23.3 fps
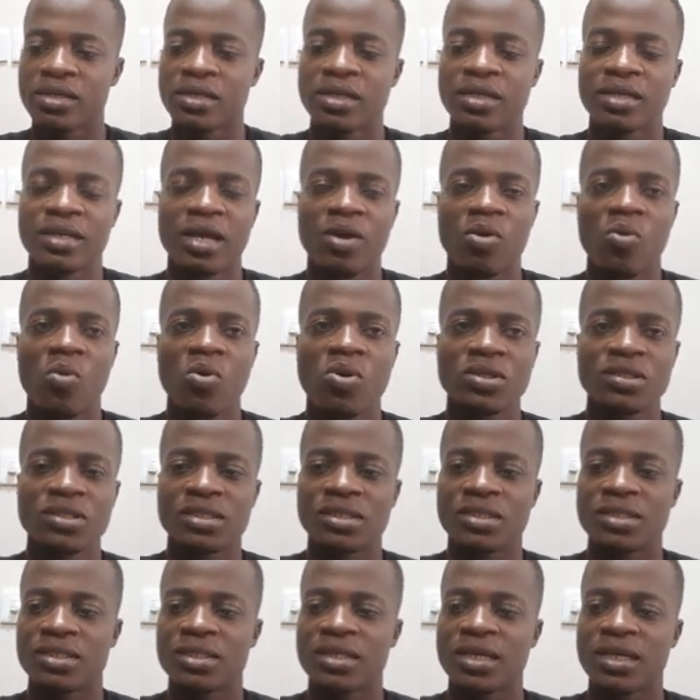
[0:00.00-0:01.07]
then what
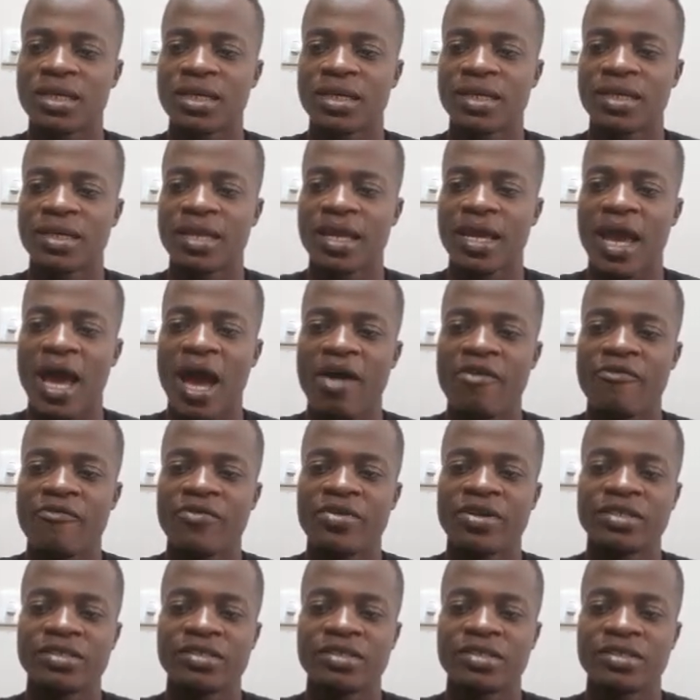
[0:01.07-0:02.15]
is the
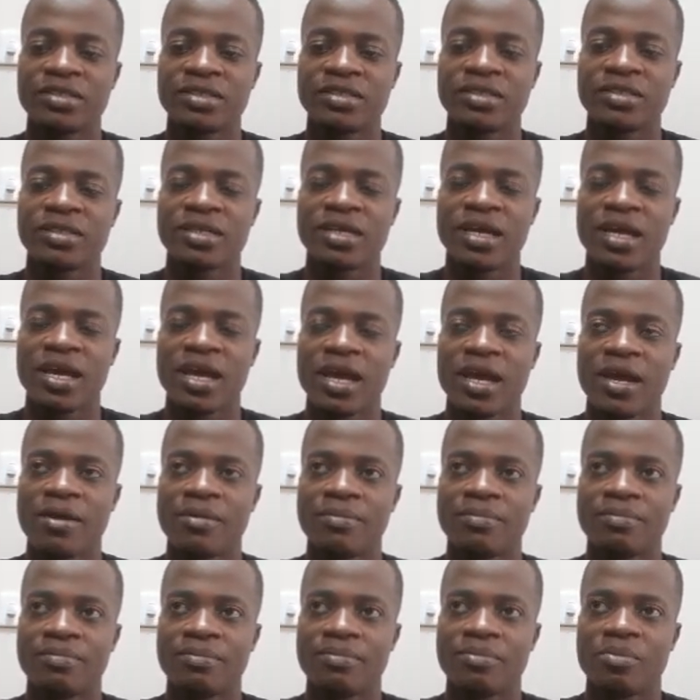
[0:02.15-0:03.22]
average
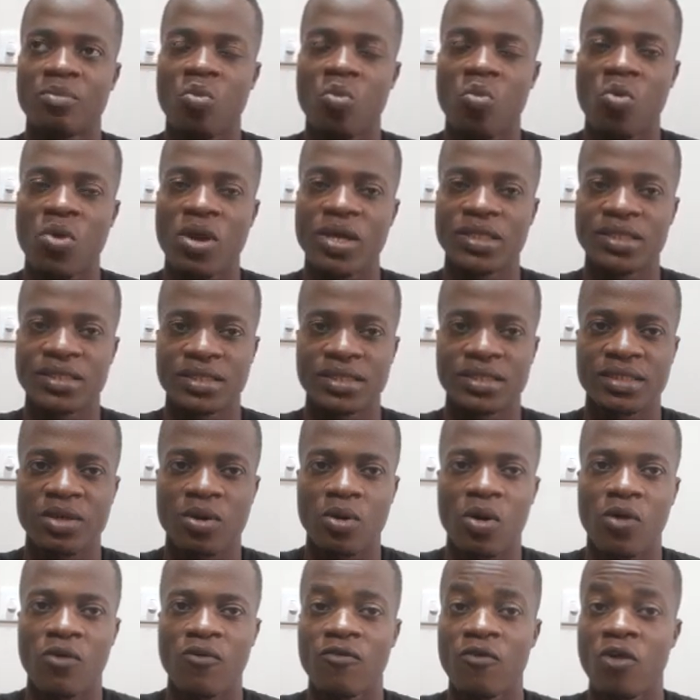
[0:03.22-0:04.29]
weight
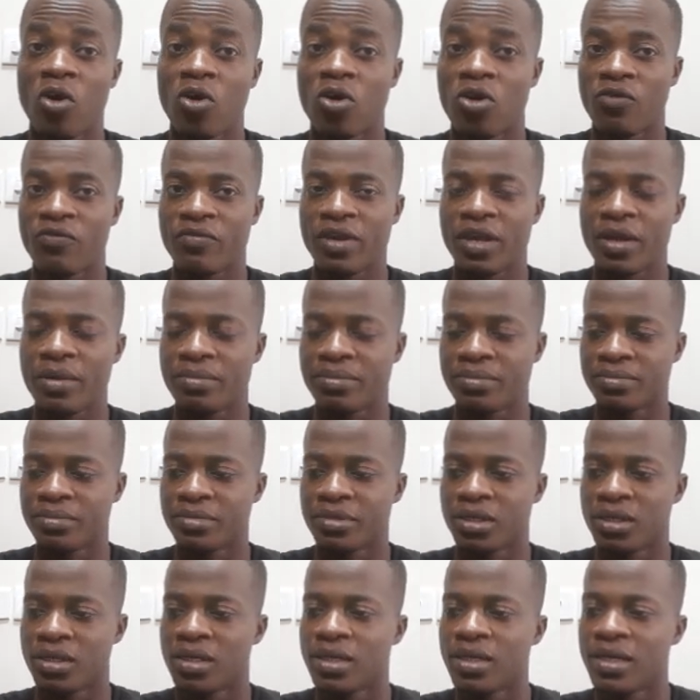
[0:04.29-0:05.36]
of all of them?
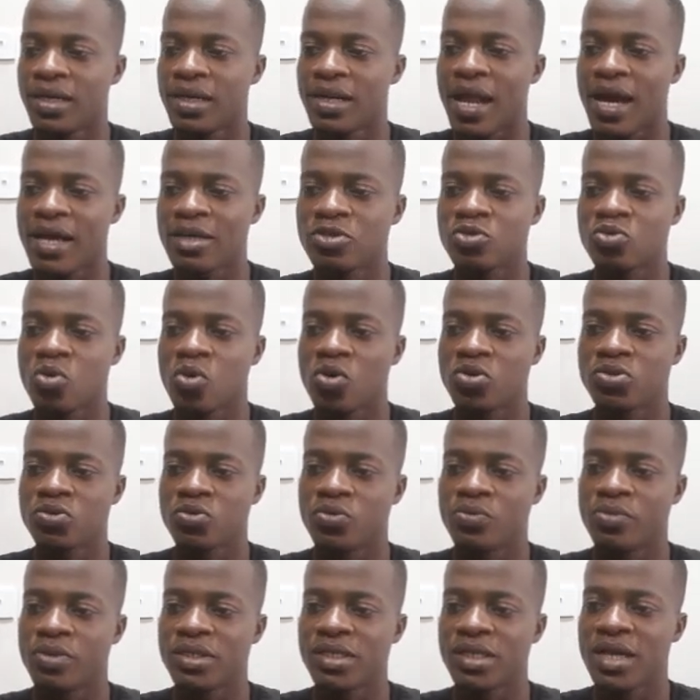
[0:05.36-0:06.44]
That's what we
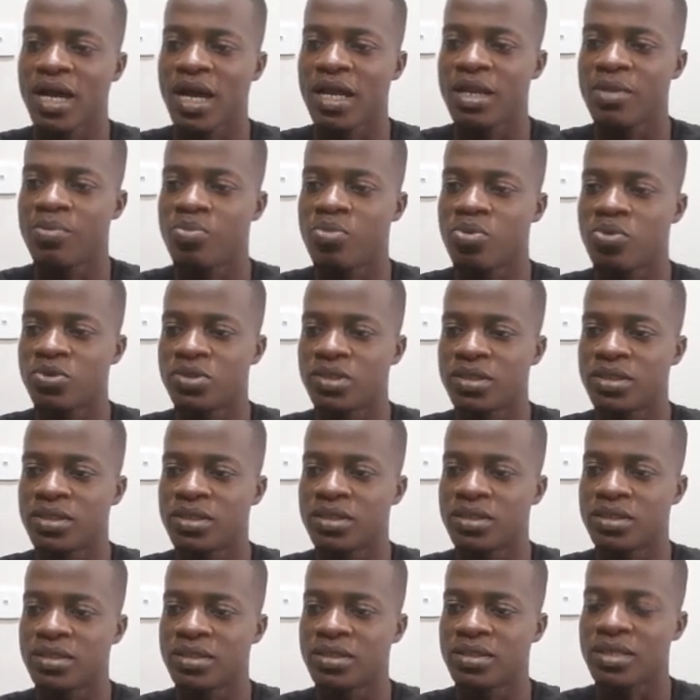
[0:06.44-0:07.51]
basically put
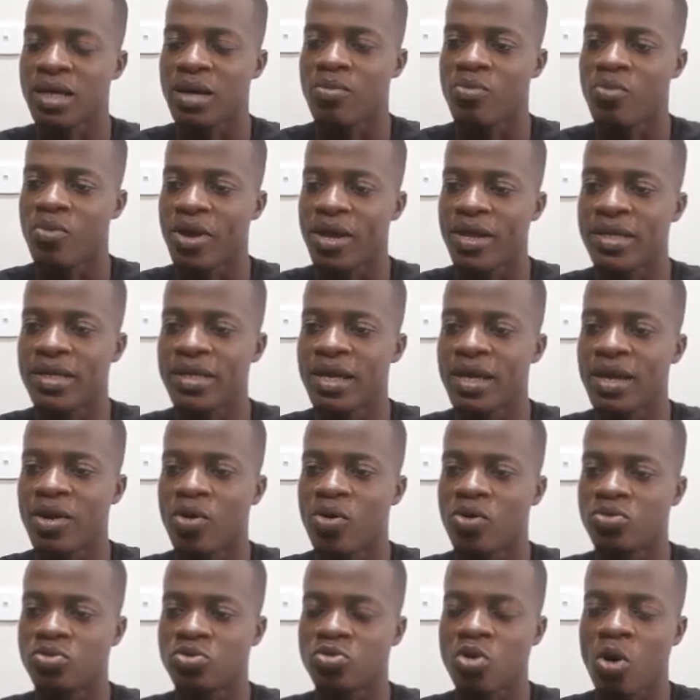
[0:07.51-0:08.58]
somewhere here
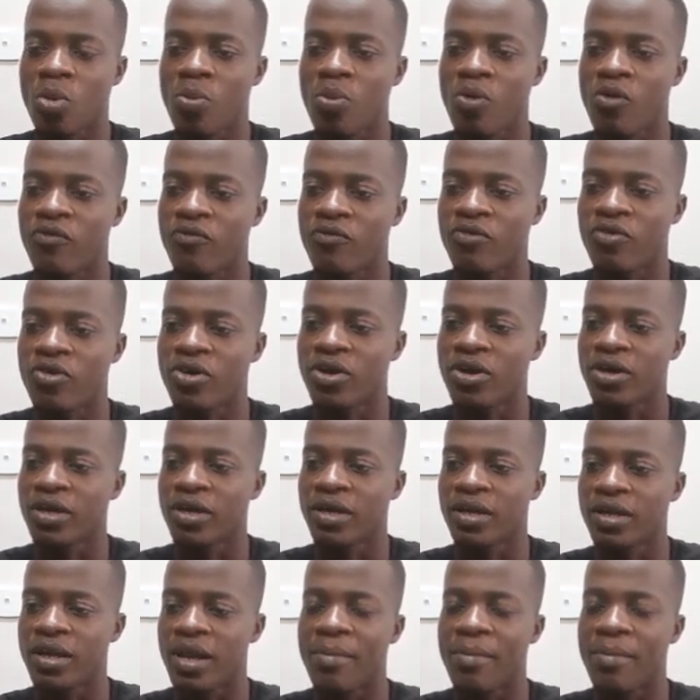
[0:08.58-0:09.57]
on top of the